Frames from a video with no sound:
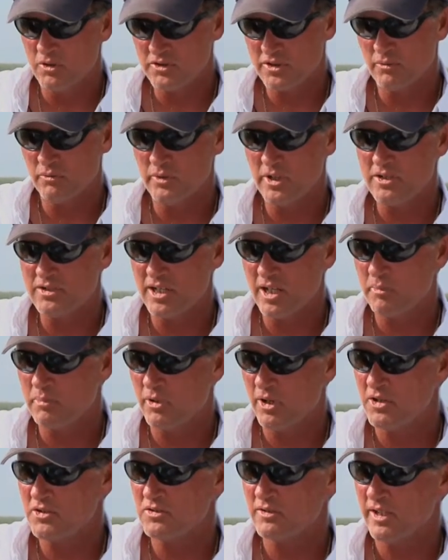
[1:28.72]
once it reached that
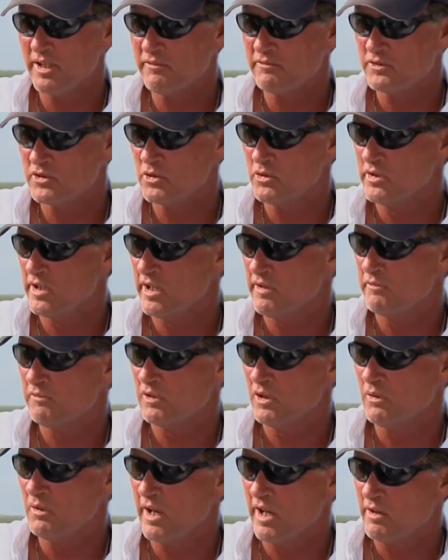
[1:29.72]
pressure, they threw down the
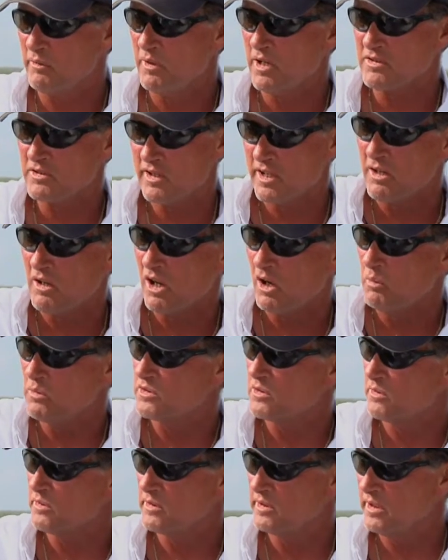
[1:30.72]
flow line, and the rest of that oil
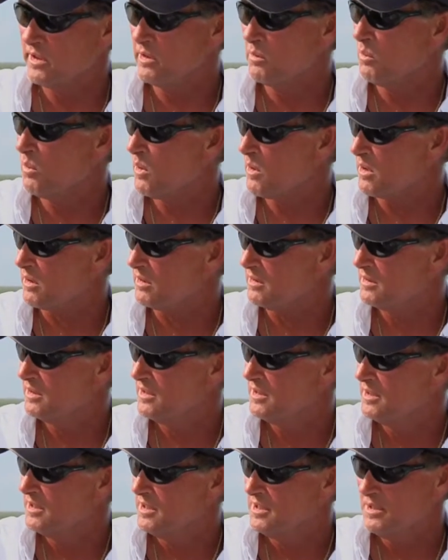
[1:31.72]
was in the water.
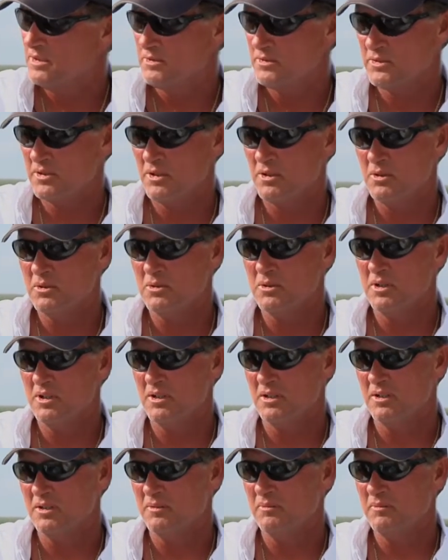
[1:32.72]

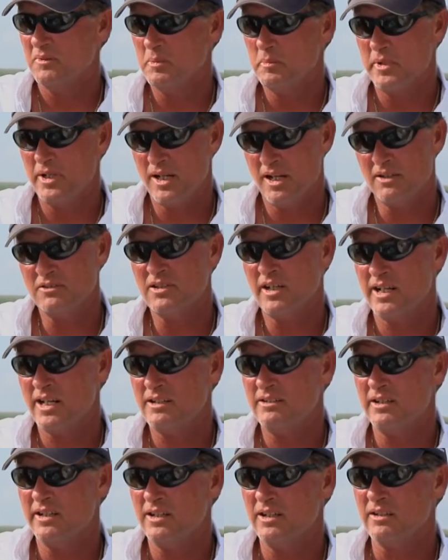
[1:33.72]
So, I mean, that's how
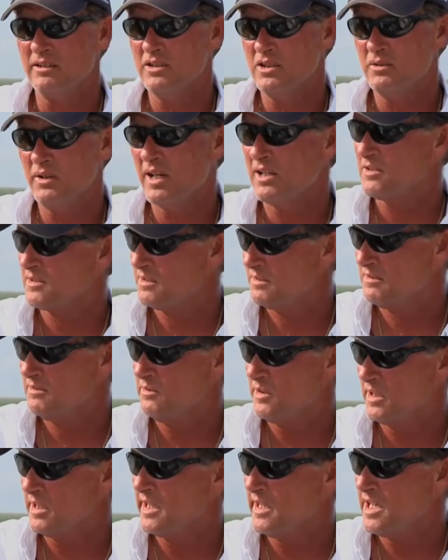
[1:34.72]
they did it. You ask
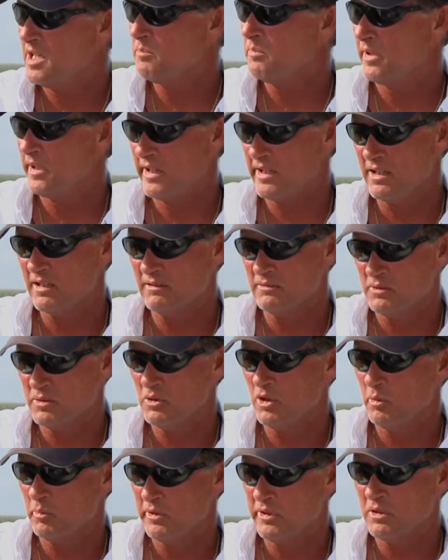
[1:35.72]
really anybody that
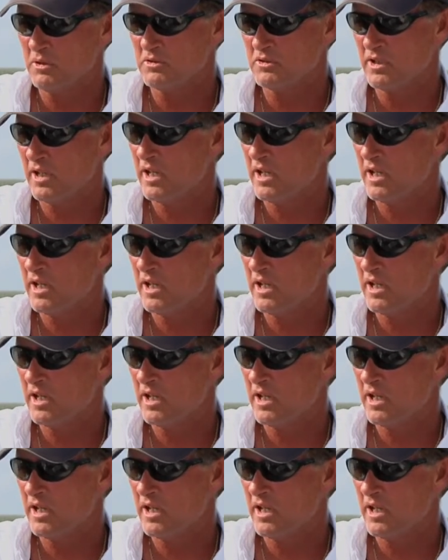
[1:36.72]
grew up in those